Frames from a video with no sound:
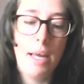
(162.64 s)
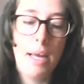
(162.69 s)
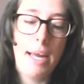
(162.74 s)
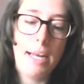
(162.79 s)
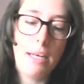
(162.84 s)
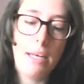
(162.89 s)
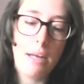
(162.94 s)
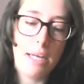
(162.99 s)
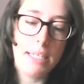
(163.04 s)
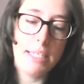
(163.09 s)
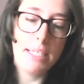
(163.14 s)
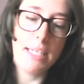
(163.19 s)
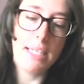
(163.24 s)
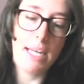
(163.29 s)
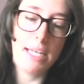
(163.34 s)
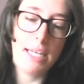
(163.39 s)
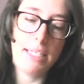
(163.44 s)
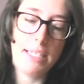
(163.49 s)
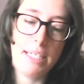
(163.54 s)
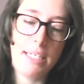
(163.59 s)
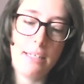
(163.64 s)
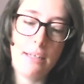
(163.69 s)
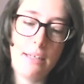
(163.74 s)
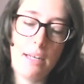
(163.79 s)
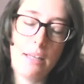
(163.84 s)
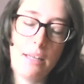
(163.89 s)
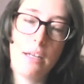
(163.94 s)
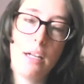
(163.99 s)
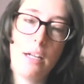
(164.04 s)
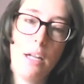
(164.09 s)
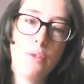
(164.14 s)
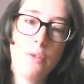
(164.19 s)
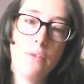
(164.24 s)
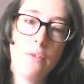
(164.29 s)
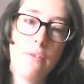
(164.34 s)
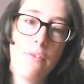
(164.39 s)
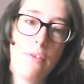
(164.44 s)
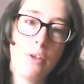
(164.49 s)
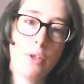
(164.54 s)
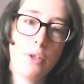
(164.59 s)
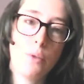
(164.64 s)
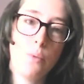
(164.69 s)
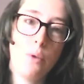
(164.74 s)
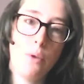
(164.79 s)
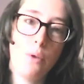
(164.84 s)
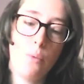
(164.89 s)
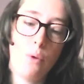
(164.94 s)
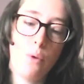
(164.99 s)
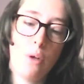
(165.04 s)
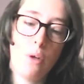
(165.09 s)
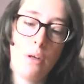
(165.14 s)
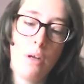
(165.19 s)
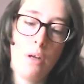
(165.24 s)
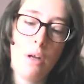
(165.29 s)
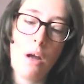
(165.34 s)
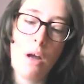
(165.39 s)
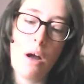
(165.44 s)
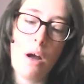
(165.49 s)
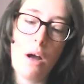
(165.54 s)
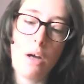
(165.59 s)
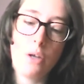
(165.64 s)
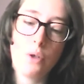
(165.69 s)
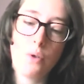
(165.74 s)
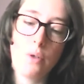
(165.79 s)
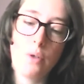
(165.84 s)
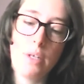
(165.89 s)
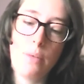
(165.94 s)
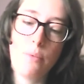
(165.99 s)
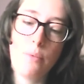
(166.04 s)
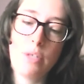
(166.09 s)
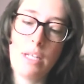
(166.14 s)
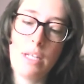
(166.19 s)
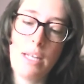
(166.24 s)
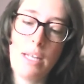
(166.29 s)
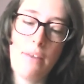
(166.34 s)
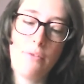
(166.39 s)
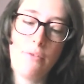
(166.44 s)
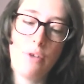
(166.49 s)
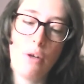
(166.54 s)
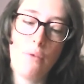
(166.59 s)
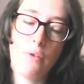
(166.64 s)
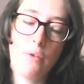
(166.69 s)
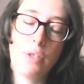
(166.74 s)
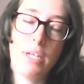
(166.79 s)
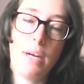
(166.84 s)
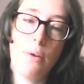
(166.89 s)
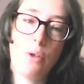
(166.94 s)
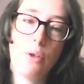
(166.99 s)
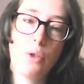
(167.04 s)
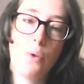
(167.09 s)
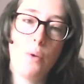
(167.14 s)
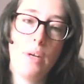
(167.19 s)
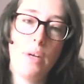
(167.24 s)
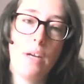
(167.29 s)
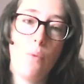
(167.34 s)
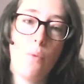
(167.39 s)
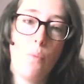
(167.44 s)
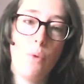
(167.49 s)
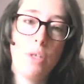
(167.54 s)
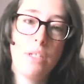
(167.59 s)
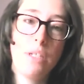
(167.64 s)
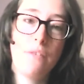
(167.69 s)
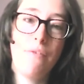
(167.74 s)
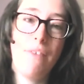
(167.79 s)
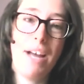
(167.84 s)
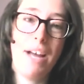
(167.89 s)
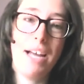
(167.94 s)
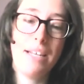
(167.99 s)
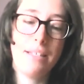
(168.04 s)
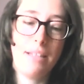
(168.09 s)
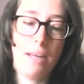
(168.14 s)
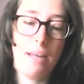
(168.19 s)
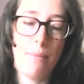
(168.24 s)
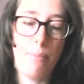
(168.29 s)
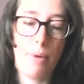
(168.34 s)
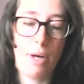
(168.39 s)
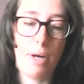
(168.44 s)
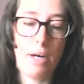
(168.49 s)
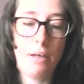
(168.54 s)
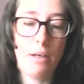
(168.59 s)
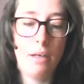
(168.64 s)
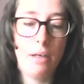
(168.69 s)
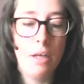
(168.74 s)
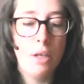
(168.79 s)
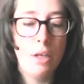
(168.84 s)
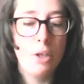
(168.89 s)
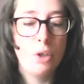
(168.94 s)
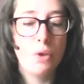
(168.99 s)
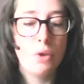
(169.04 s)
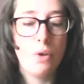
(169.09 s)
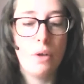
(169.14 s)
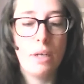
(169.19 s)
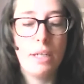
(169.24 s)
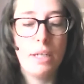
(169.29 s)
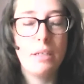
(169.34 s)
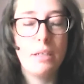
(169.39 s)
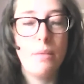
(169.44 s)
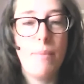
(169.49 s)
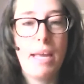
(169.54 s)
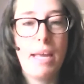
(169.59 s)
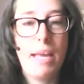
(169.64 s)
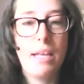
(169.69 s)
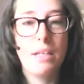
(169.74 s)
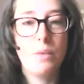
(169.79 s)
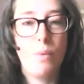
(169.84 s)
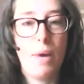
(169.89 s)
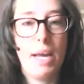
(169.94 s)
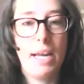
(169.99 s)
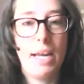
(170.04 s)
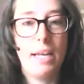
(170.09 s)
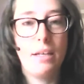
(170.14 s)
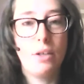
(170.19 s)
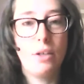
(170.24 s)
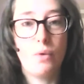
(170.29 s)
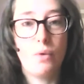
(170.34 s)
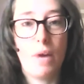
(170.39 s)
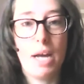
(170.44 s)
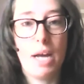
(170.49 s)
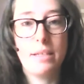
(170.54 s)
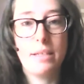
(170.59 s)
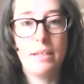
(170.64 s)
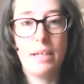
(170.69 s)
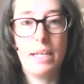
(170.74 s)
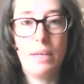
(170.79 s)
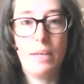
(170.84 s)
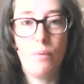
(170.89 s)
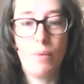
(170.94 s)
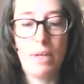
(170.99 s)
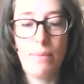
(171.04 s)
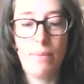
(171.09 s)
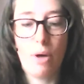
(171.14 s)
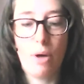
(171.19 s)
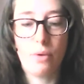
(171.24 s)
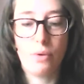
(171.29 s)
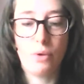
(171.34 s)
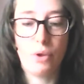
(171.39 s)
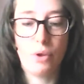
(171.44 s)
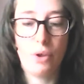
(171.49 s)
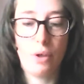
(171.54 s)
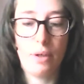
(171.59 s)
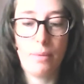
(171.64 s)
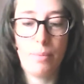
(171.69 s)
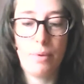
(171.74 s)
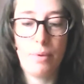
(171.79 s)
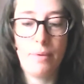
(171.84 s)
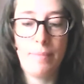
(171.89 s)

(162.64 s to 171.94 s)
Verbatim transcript: In 1918, at the close of the First World War, Austria was the leftover territory of a once vast empire, struggling to make its way in a drastically remodeled Europe.